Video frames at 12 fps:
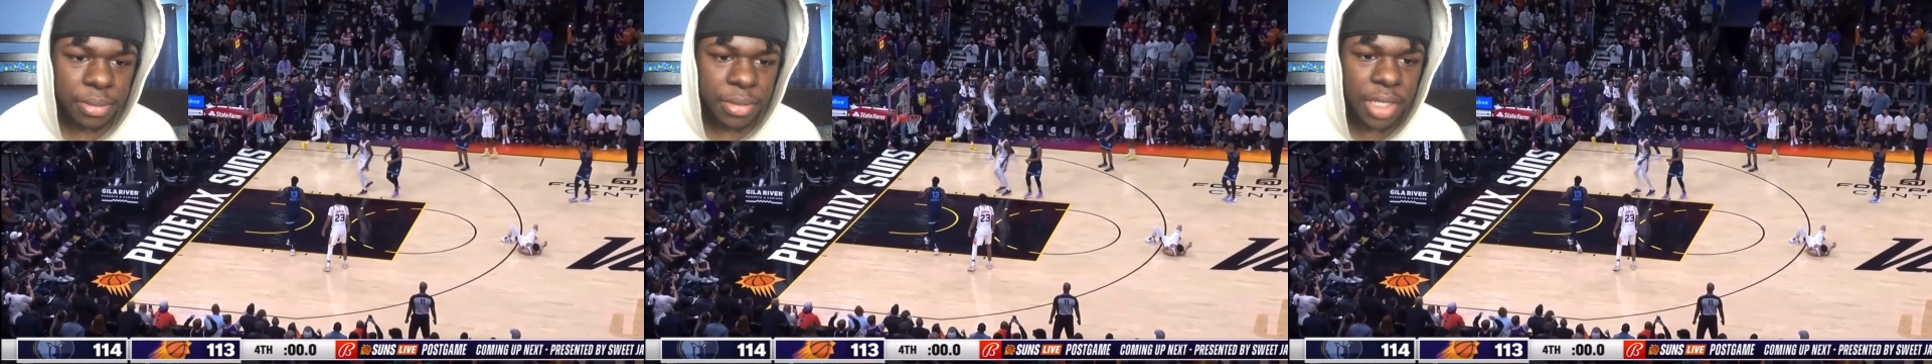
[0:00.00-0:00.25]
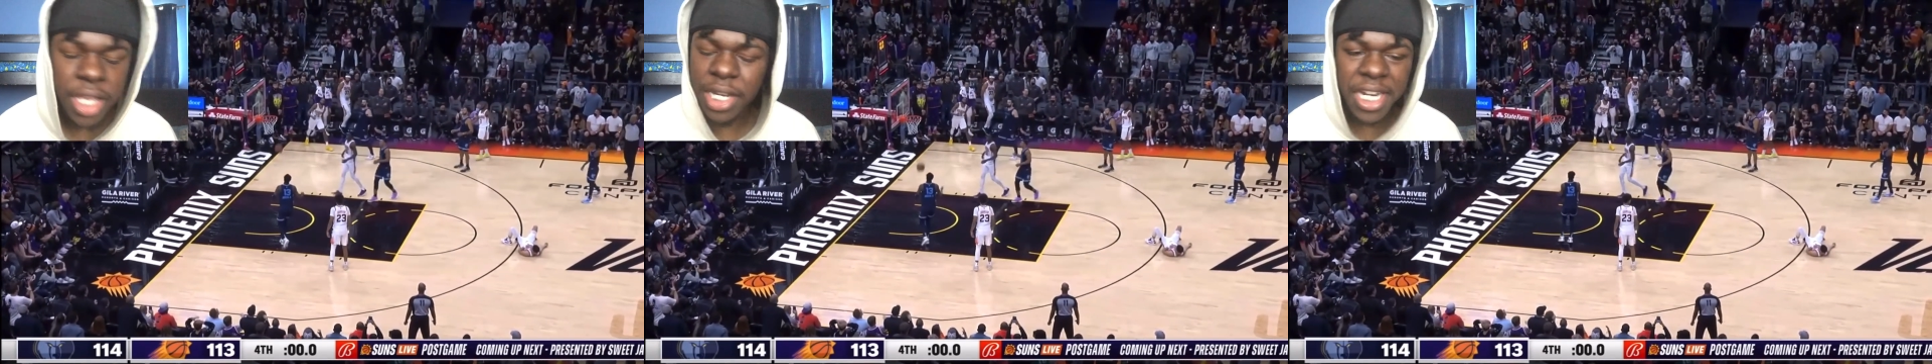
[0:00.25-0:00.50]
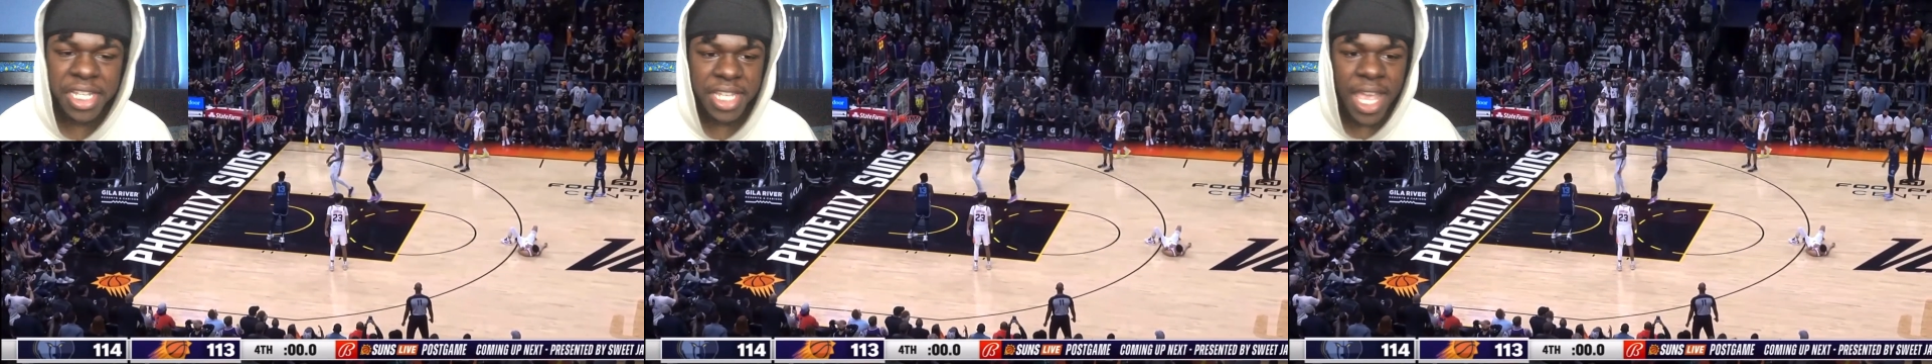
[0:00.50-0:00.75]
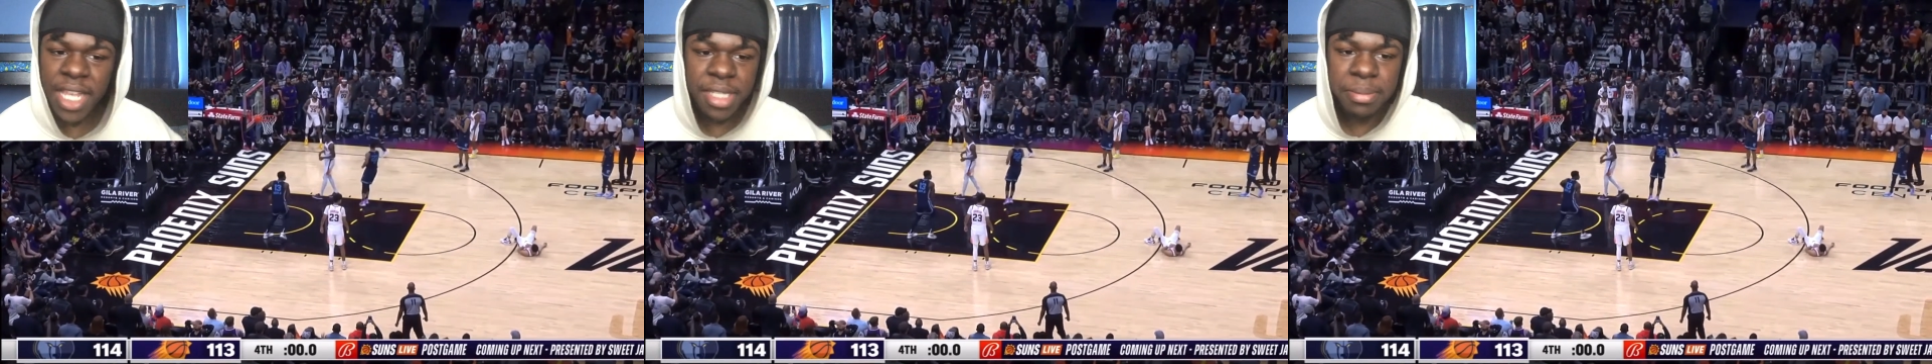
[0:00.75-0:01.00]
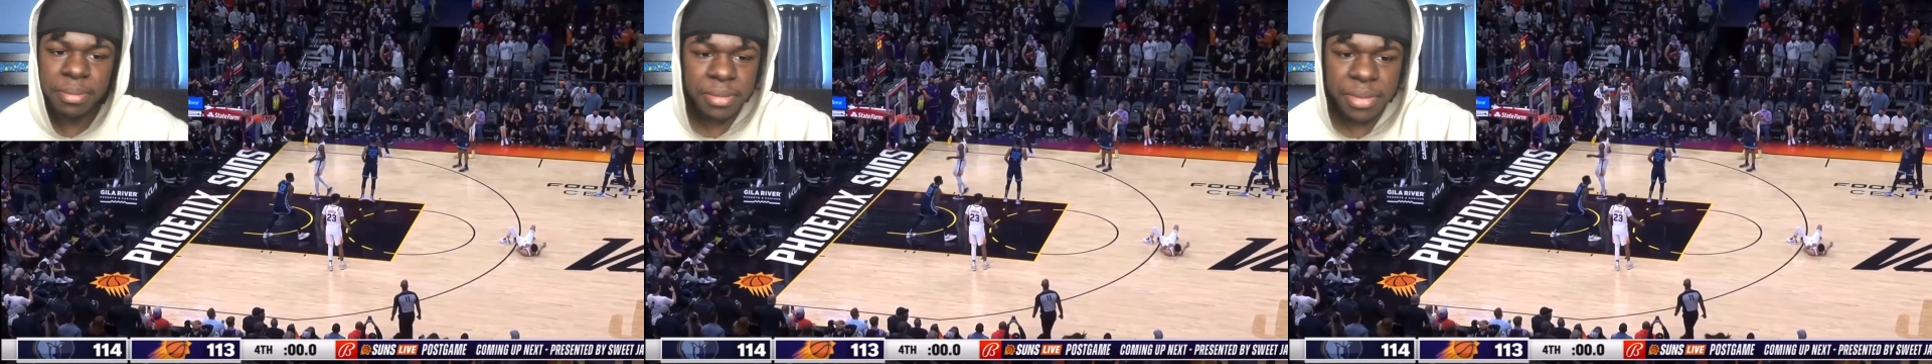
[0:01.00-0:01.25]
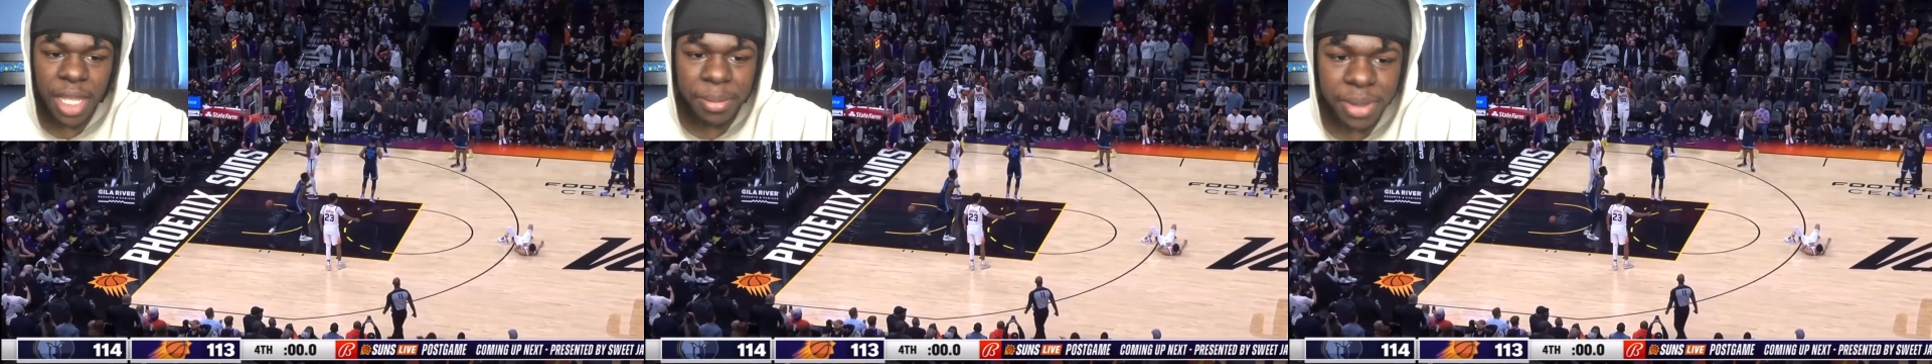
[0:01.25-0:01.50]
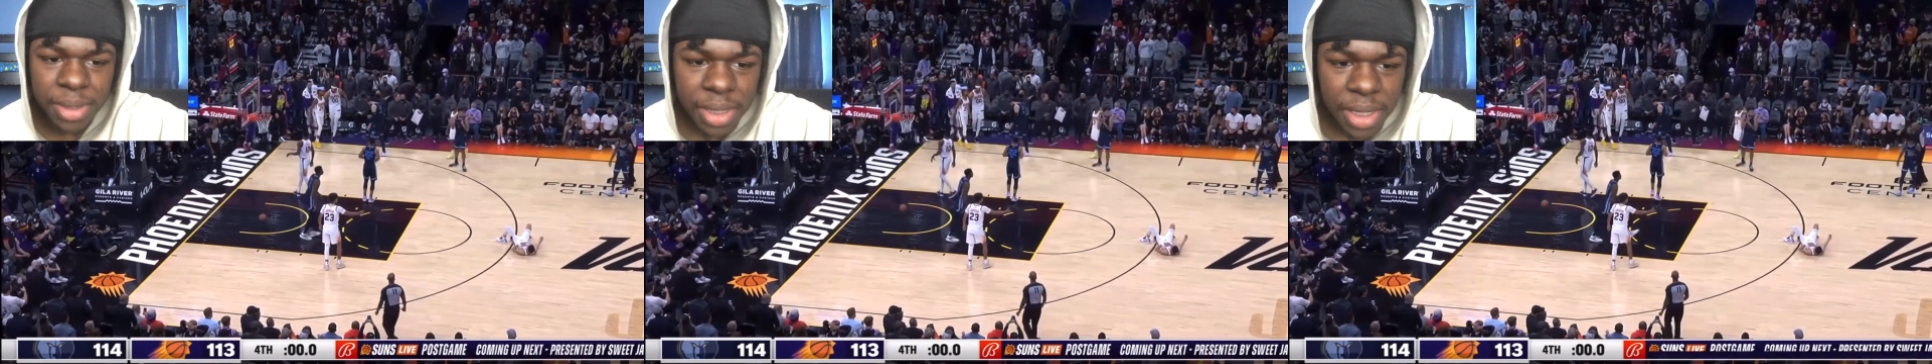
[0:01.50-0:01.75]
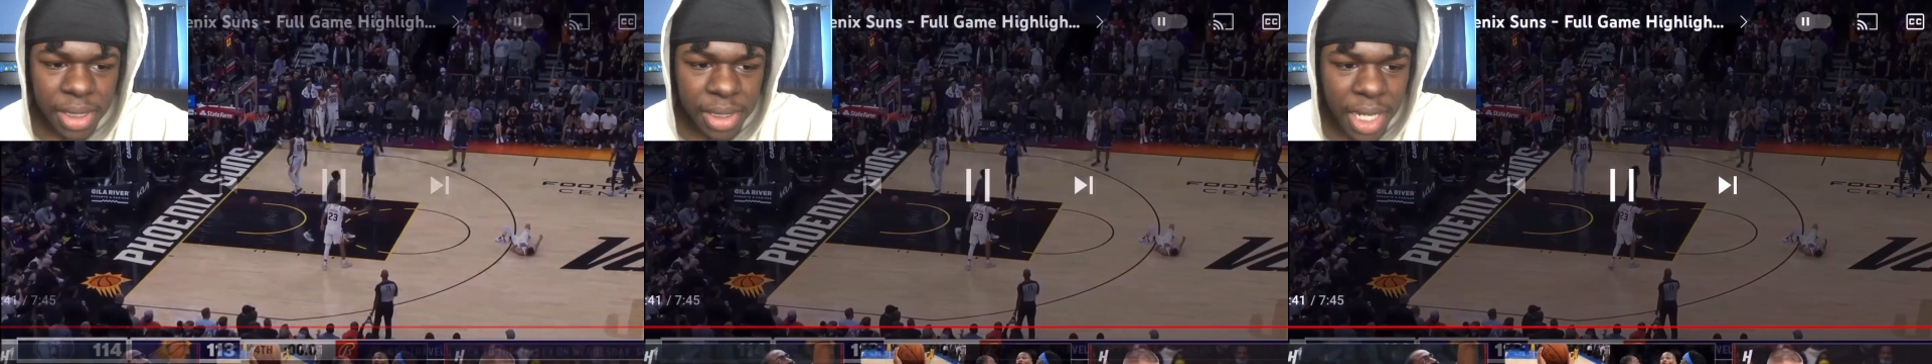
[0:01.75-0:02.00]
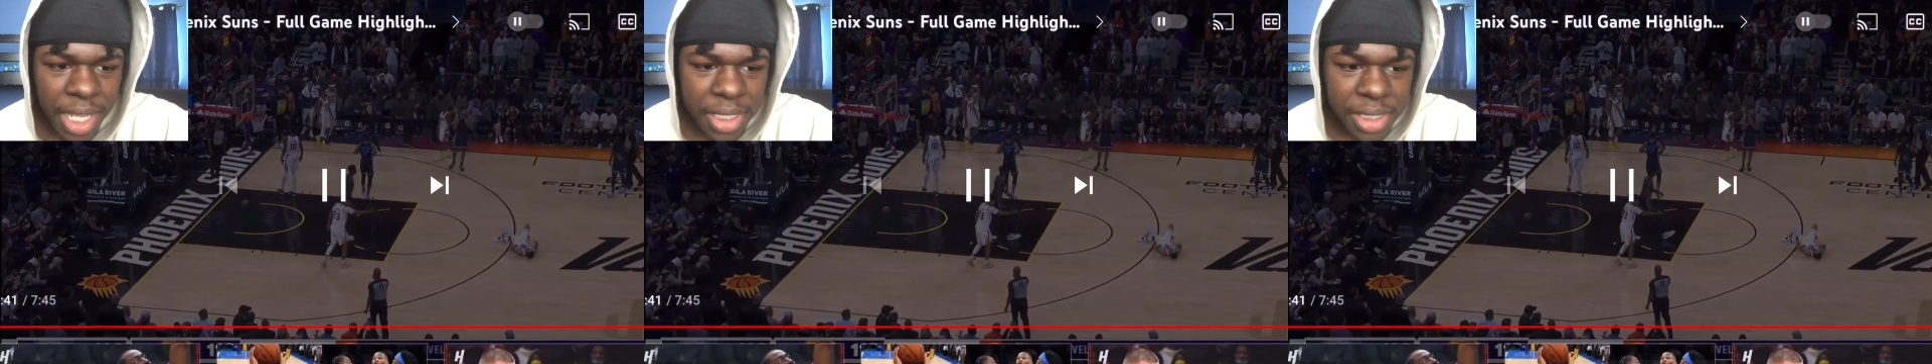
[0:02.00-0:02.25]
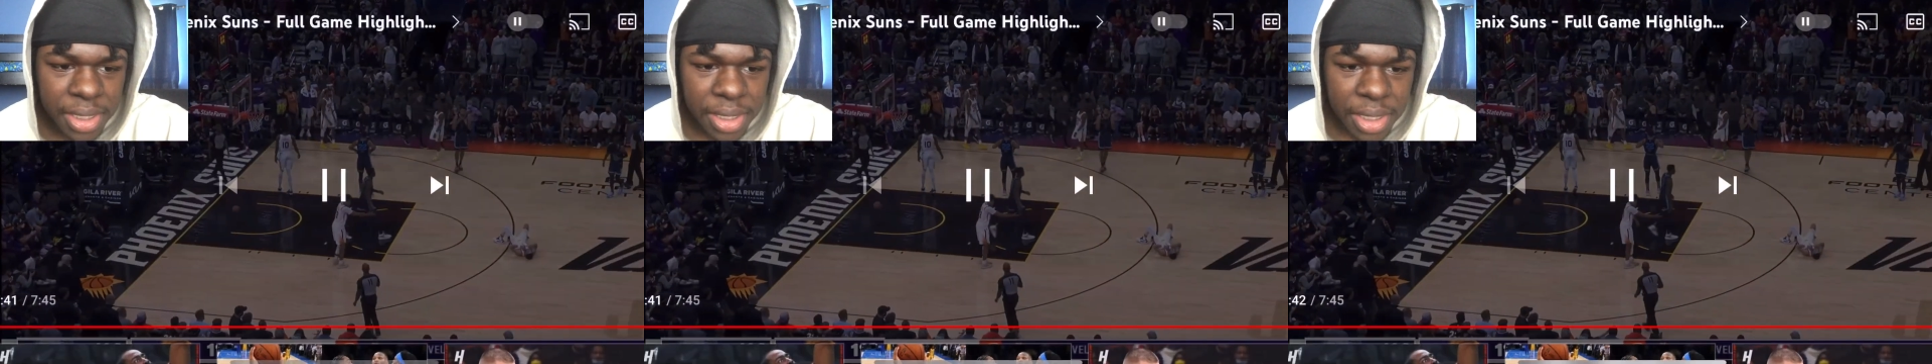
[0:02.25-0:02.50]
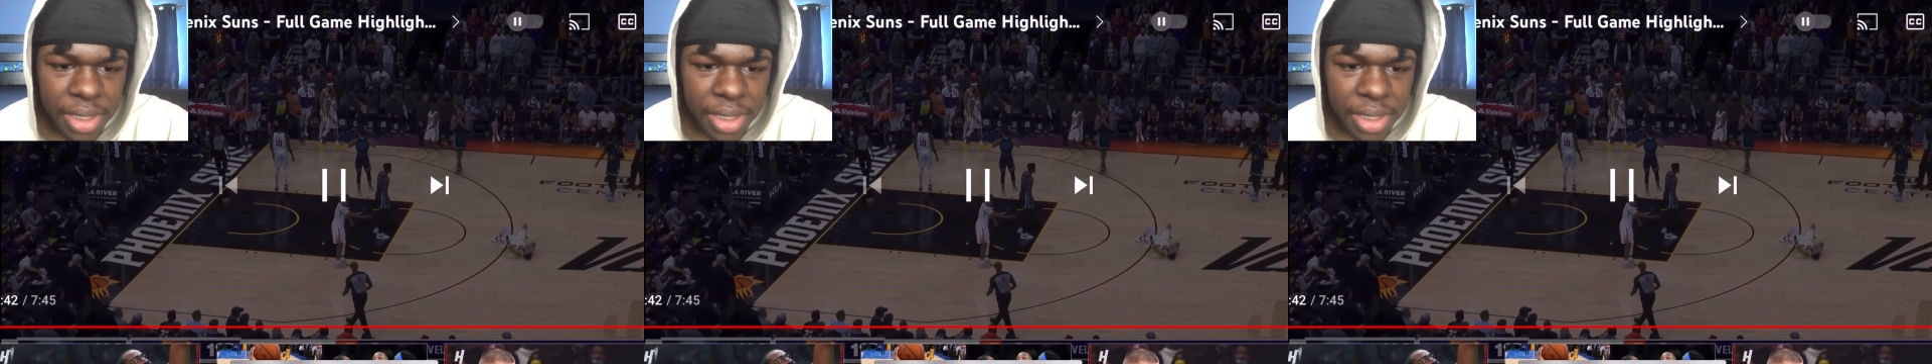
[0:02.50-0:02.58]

Yeah, that nigga's ass. Stop it. Nice.